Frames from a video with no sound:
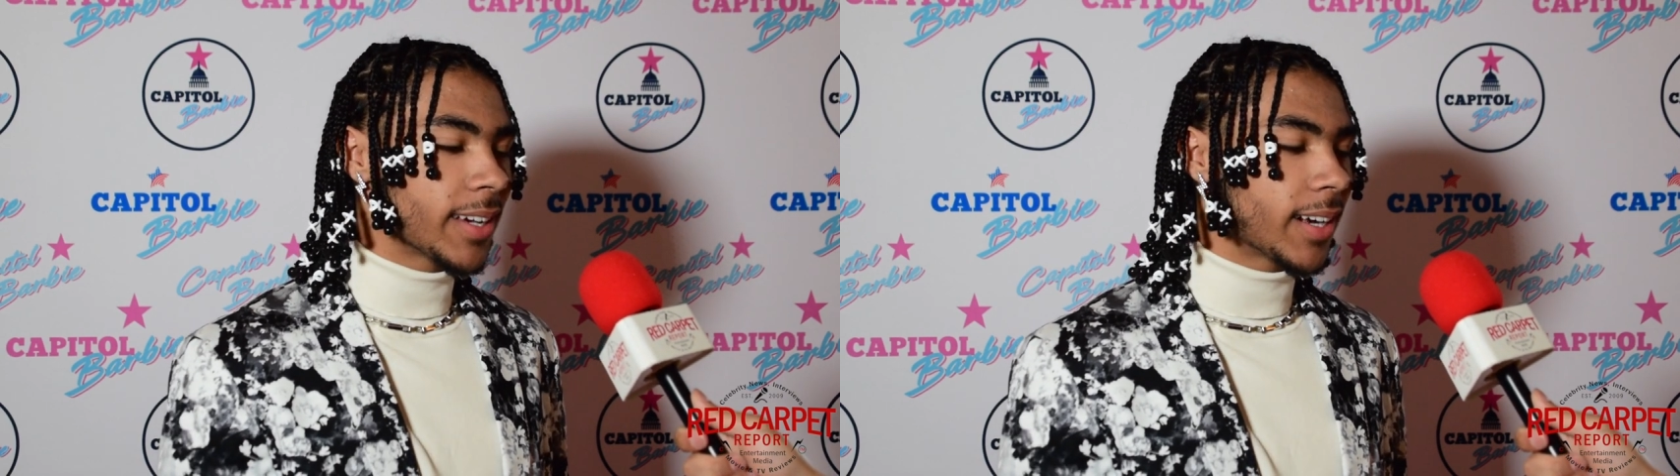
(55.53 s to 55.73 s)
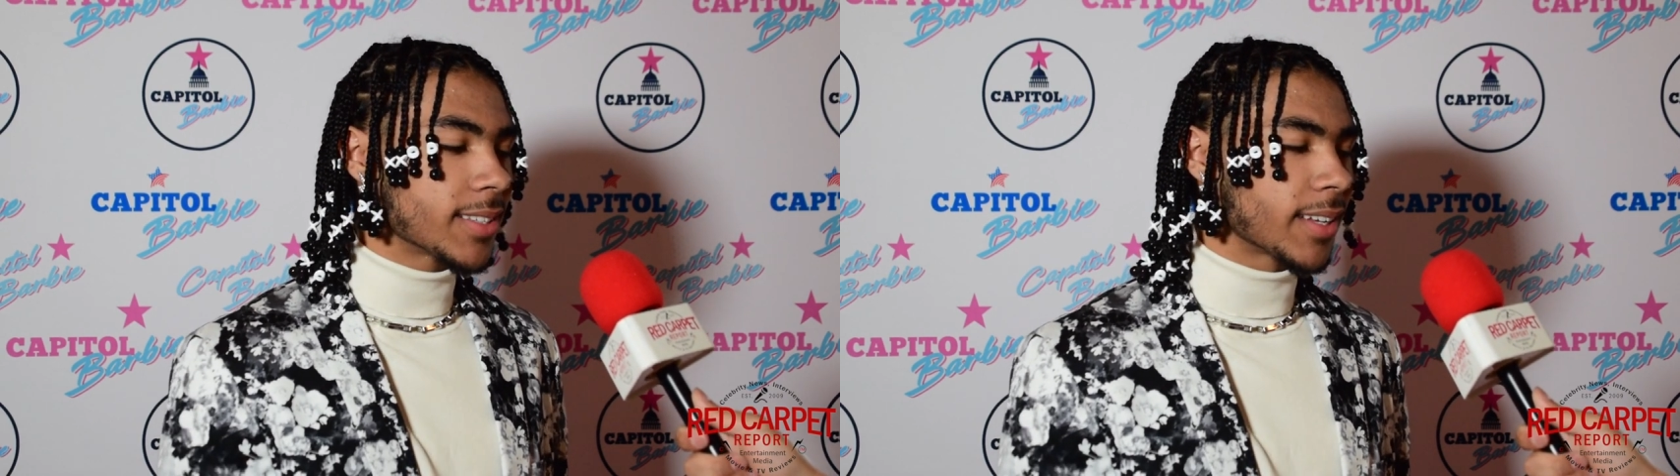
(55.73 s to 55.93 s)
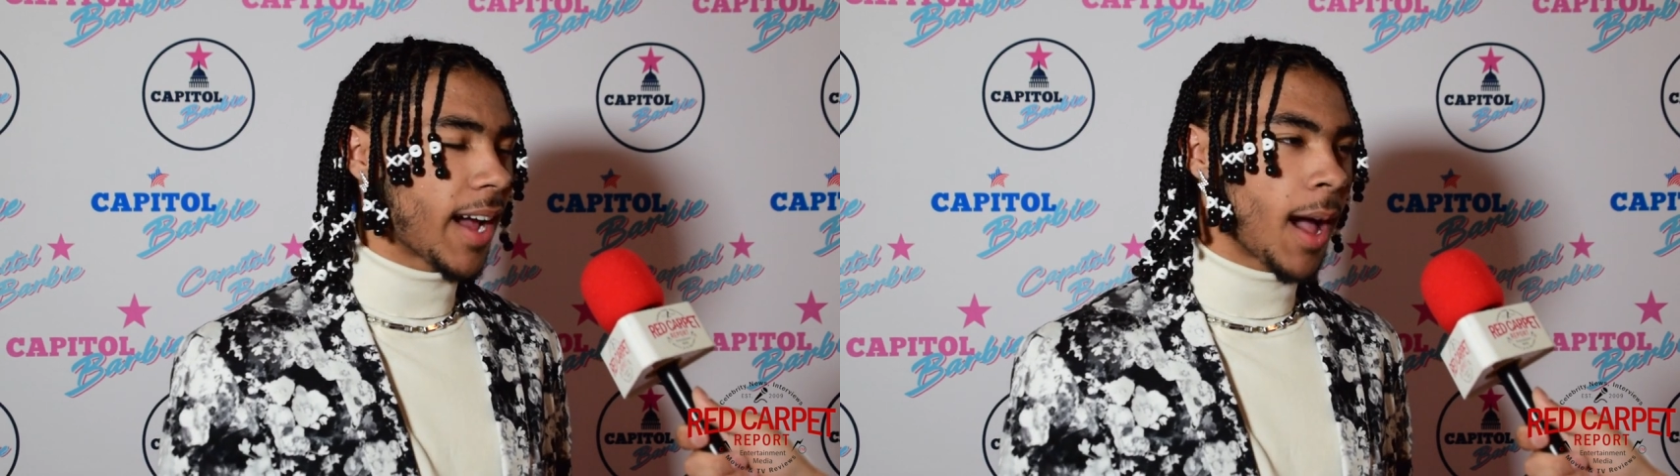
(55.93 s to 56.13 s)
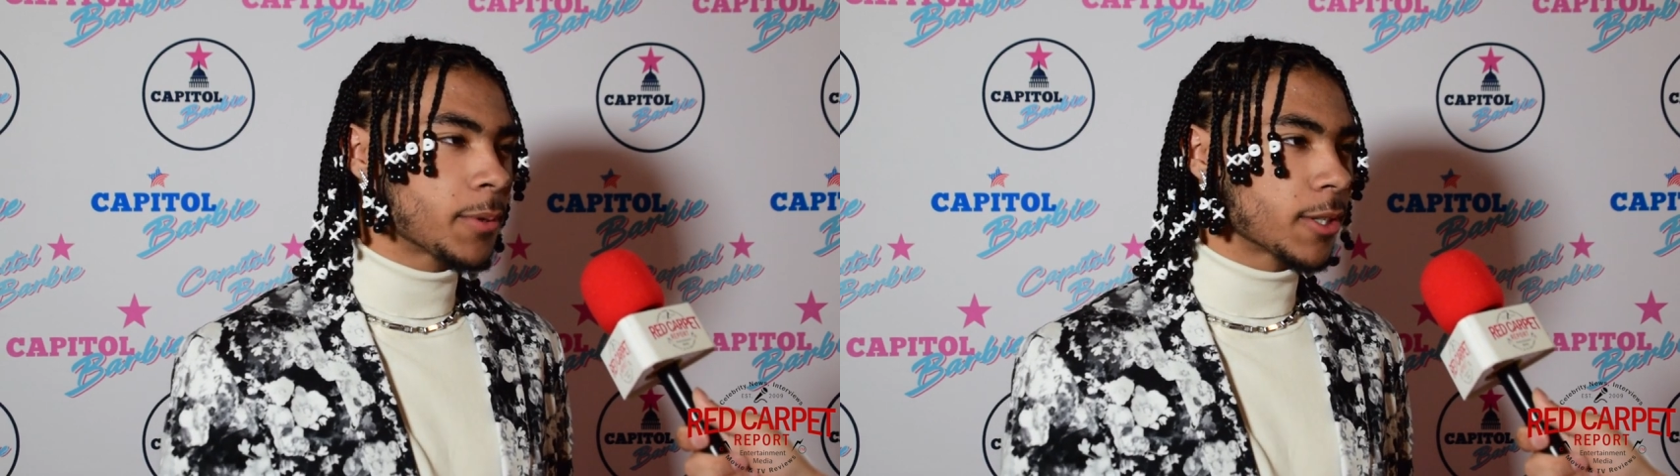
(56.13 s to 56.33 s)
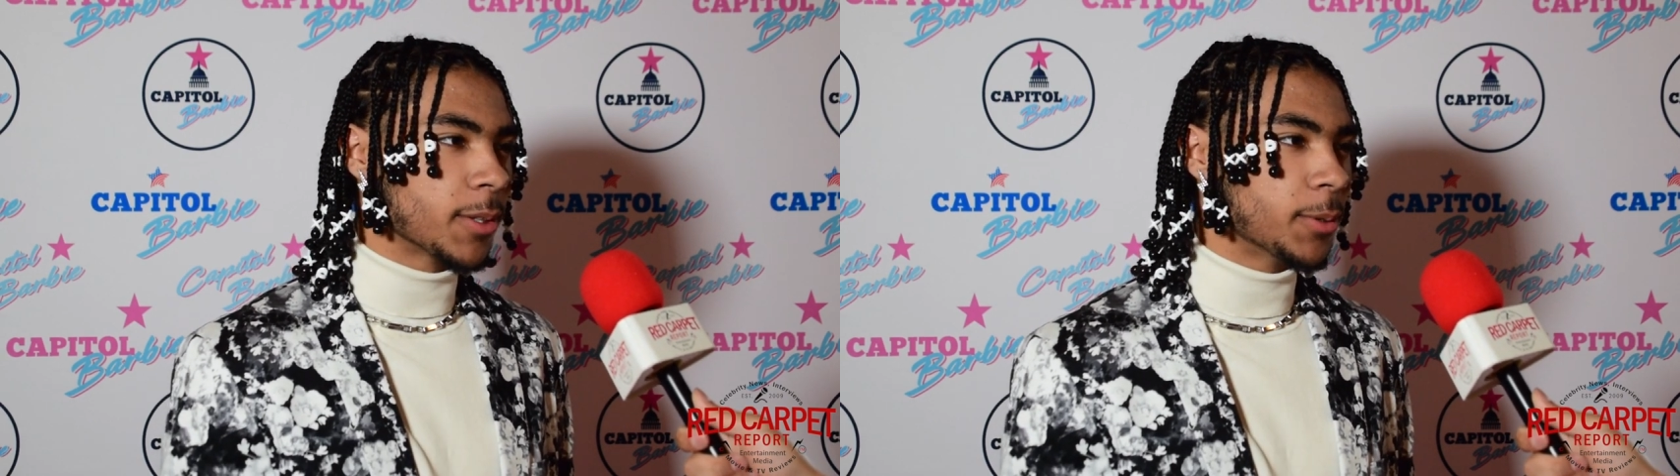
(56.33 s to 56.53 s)
and I said
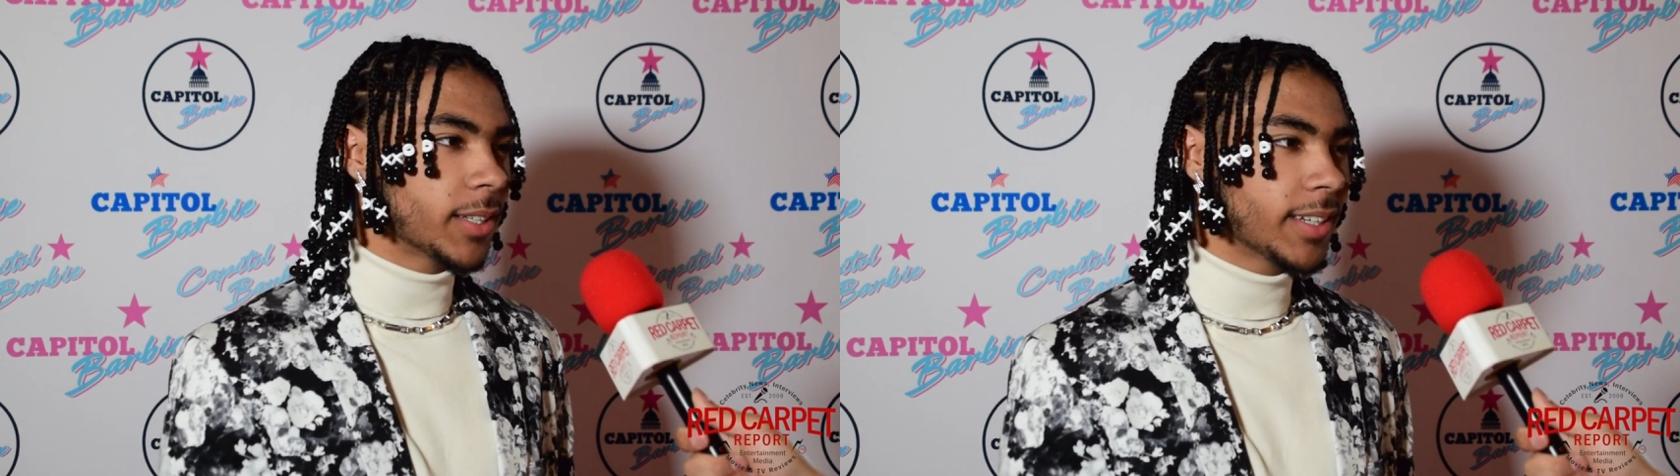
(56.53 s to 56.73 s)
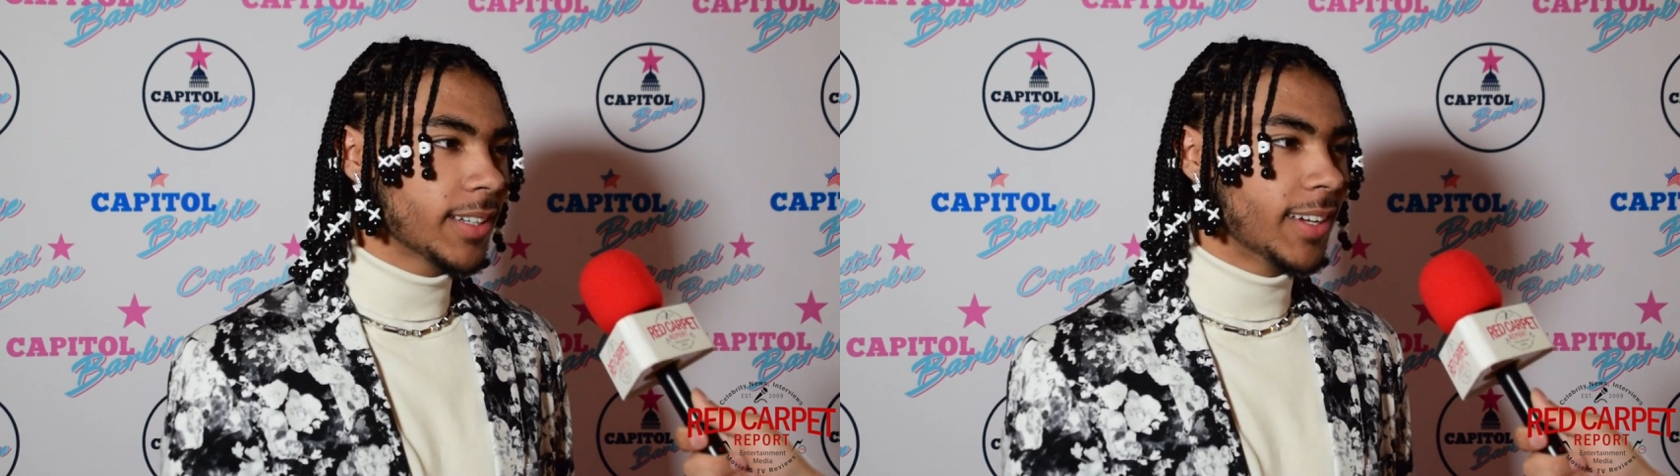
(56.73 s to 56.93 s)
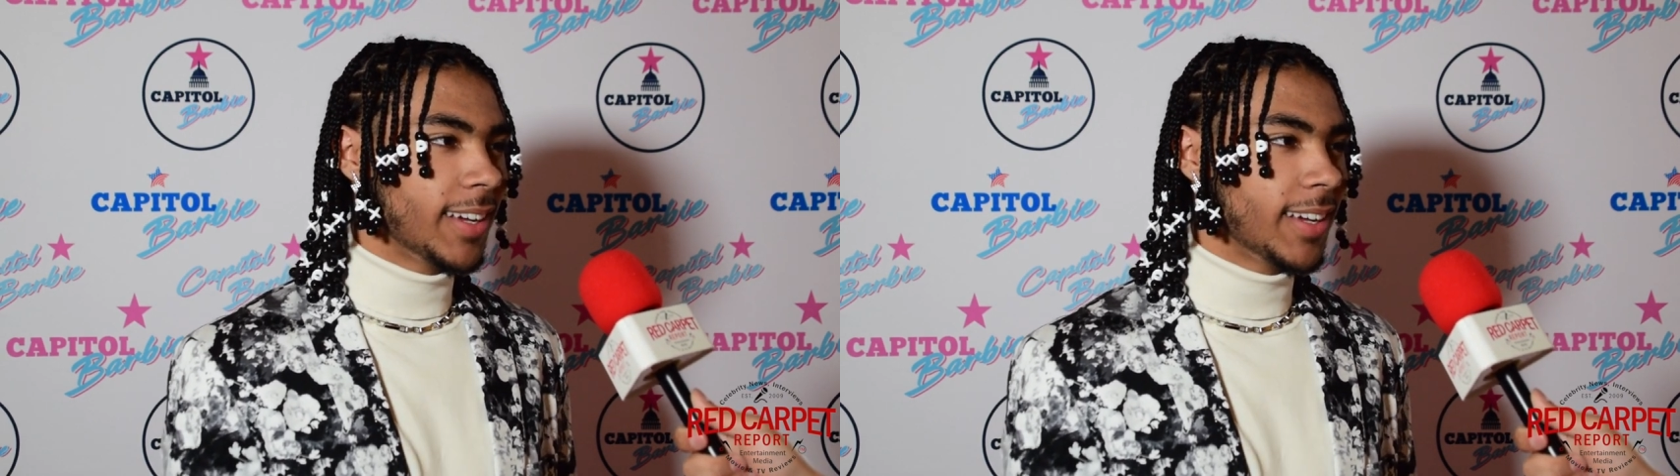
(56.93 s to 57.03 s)
absolutely.